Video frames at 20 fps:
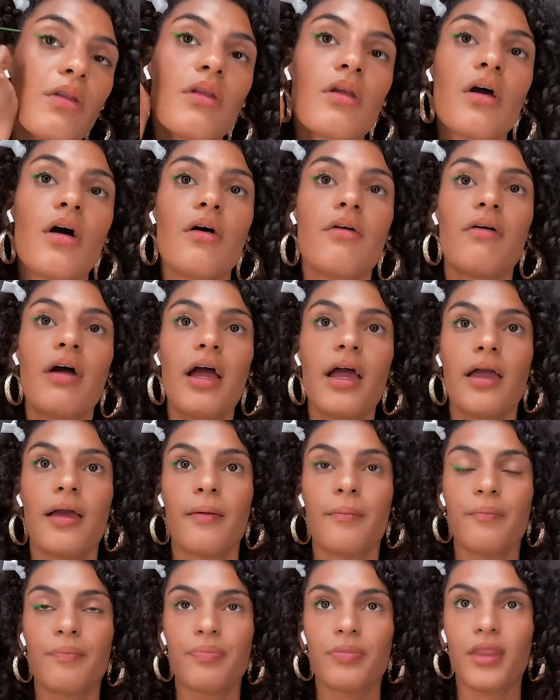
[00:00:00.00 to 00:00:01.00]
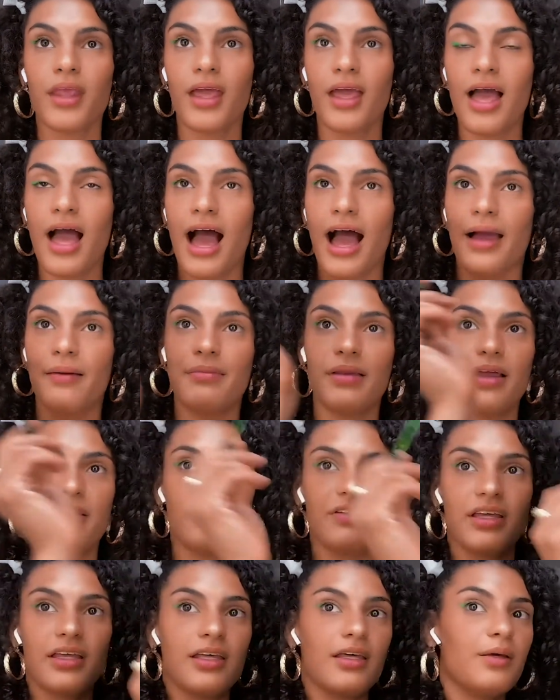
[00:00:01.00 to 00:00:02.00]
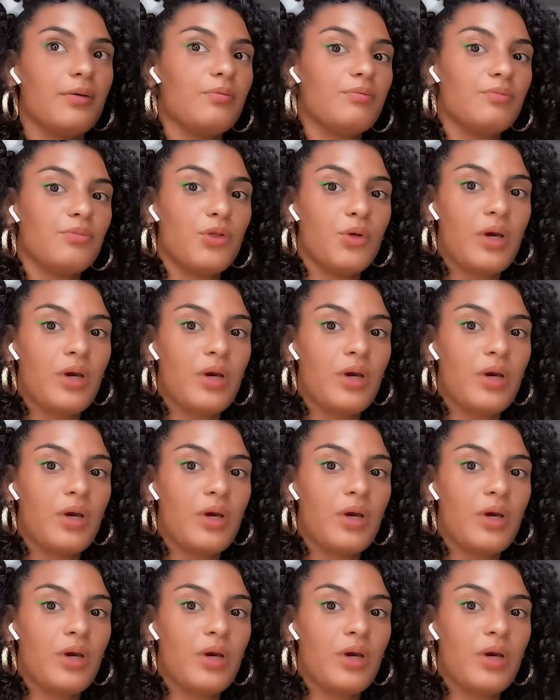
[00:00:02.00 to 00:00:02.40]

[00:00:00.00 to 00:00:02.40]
All right, I'm loving it.